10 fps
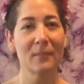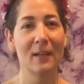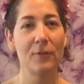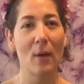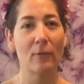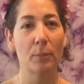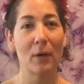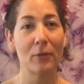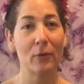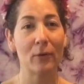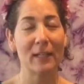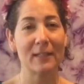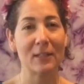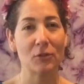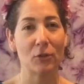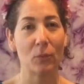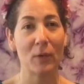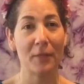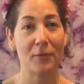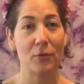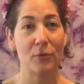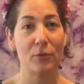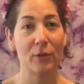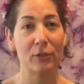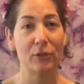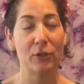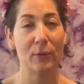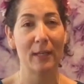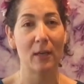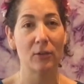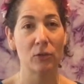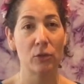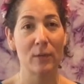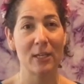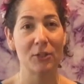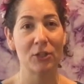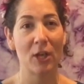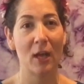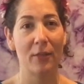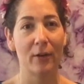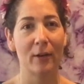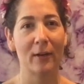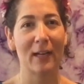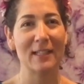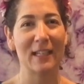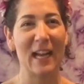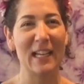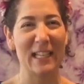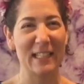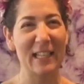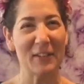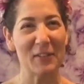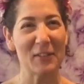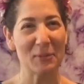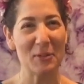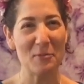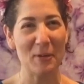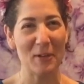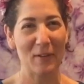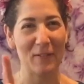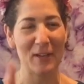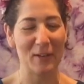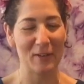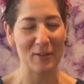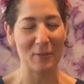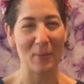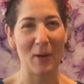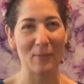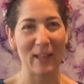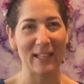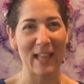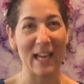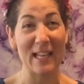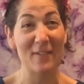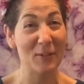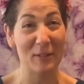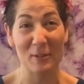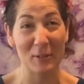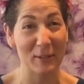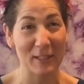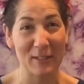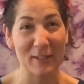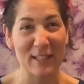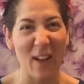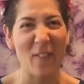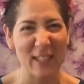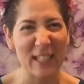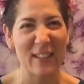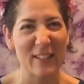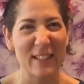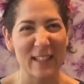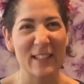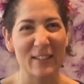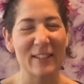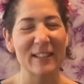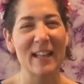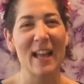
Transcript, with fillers: If you have a brother or a sister with you, you could do it to each other because it kind of tickles when you put your finger in your palm like that. Even when you do it to yourself, it tickles a little.